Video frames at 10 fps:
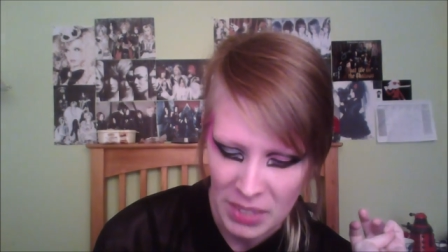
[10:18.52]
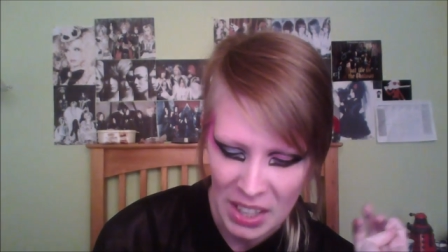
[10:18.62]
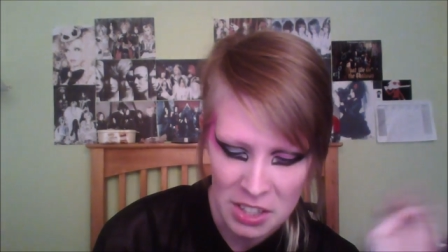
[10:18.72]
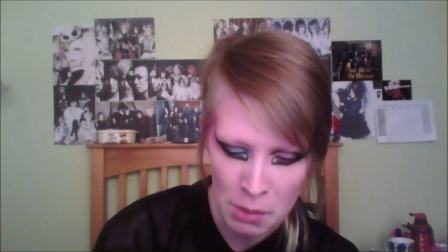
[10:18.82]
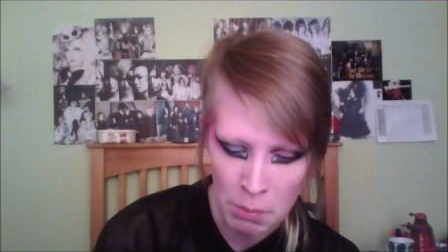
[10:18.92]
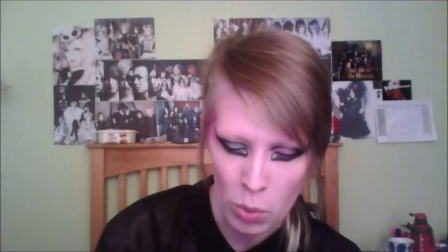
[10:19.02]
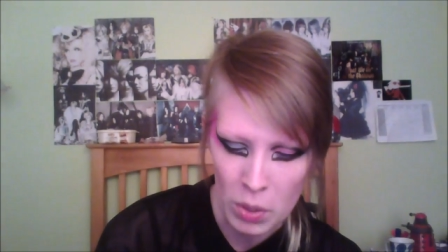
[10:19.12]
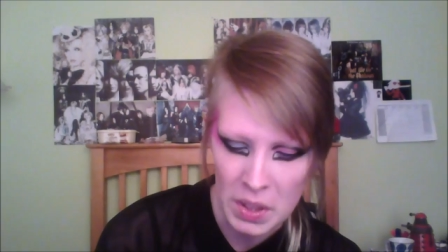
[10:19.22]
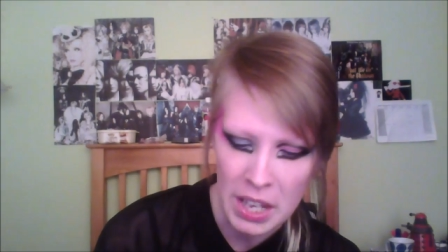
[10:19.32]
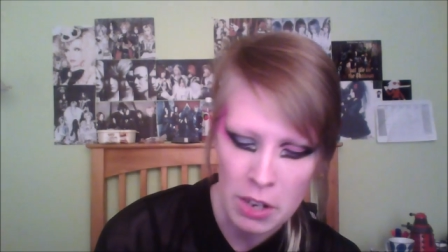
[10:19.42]
Is it
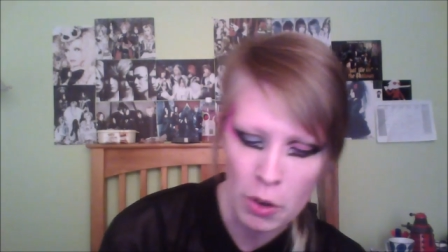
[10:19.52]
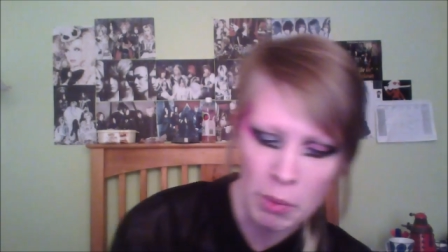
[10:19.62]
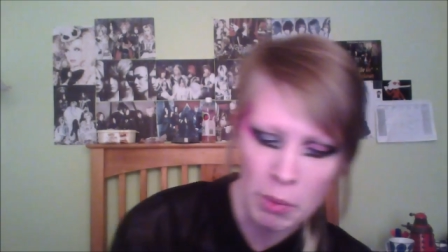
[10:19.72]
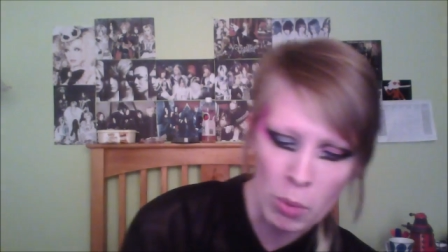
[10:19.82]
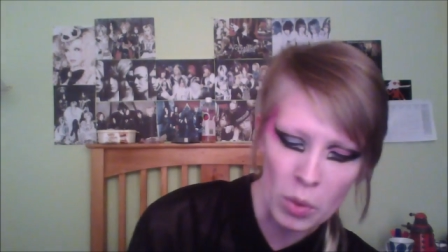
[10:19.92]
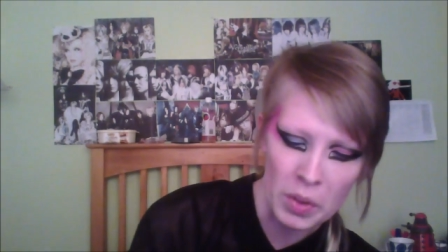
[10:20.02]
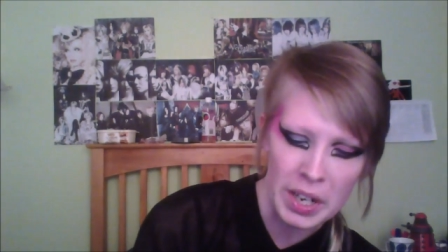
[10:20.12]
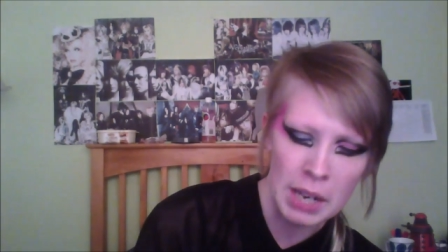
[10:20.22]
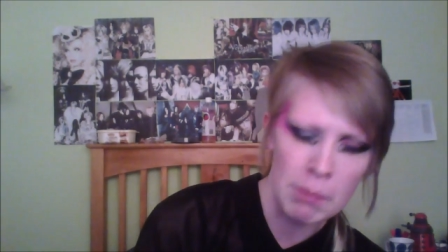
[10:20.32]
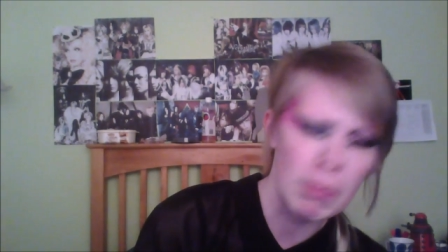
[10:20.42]
important that you earn more
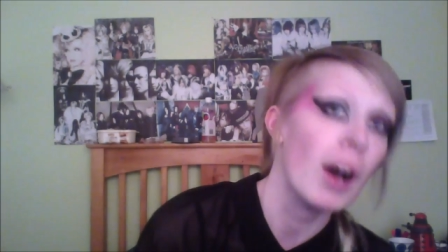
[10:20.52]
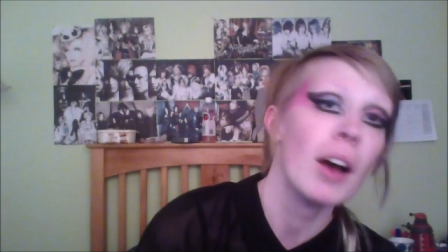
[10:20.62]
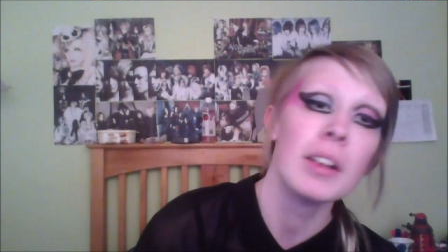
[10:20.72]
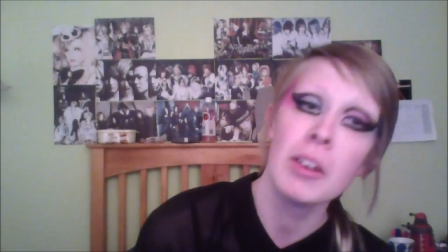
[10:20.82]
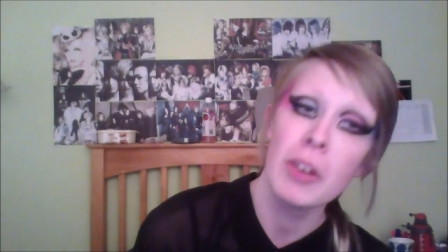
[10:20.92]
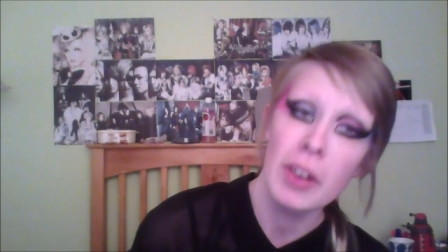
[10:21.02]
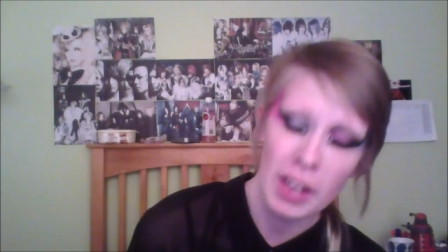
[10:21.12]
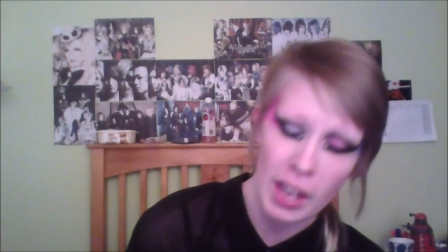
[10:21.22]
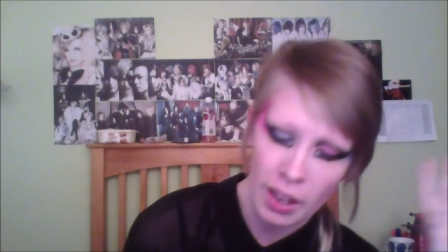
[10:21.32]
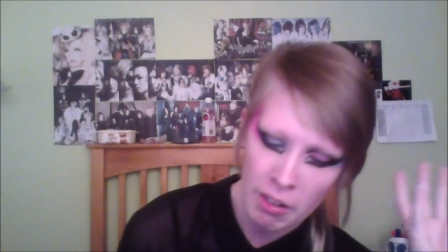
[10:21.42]
than any partner you
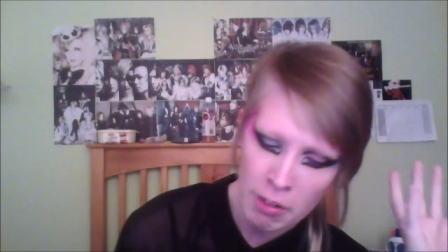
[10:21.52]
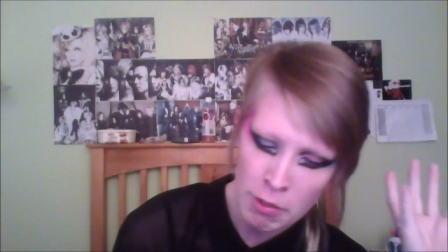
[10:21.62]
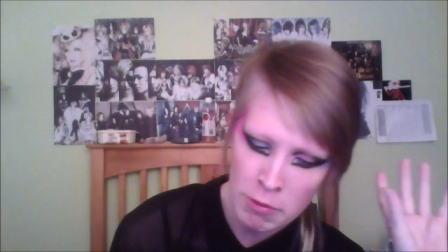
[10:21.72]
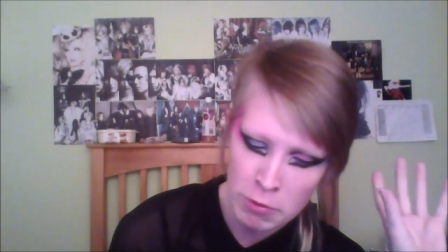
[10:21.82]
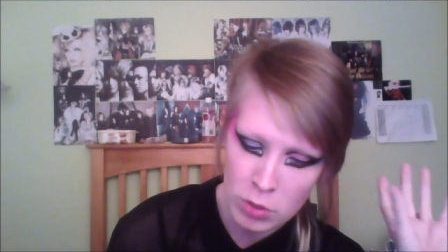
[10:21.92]
have?